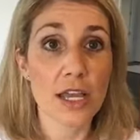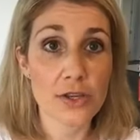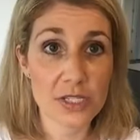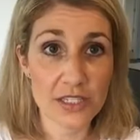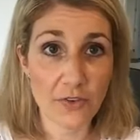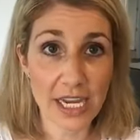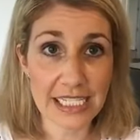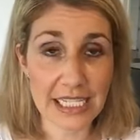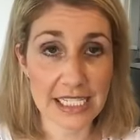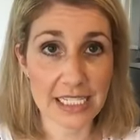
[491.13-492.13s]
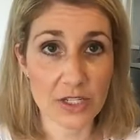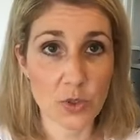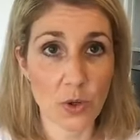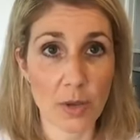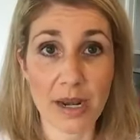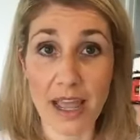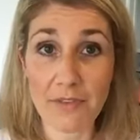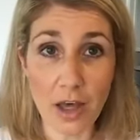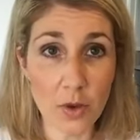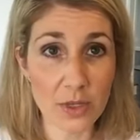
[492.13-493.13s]
Uses frankincense essential oil, but I have
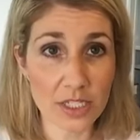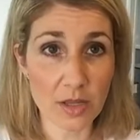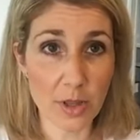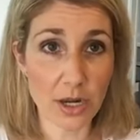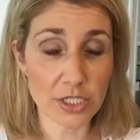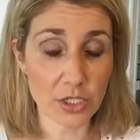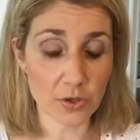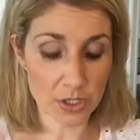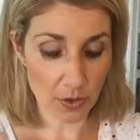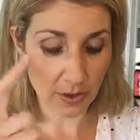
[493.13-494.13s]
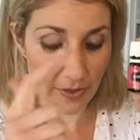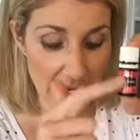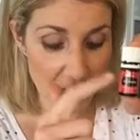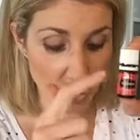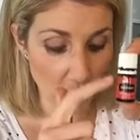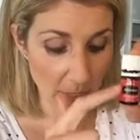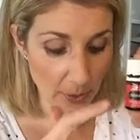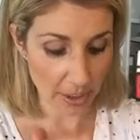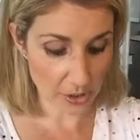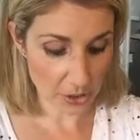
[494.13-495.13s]
other ones on the blog too. So that is a great
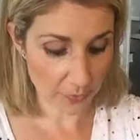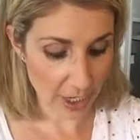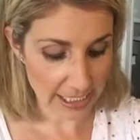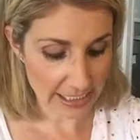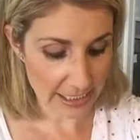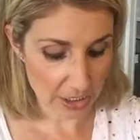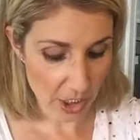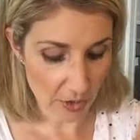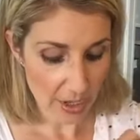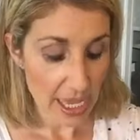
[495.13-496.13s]
way to use your frankincense too.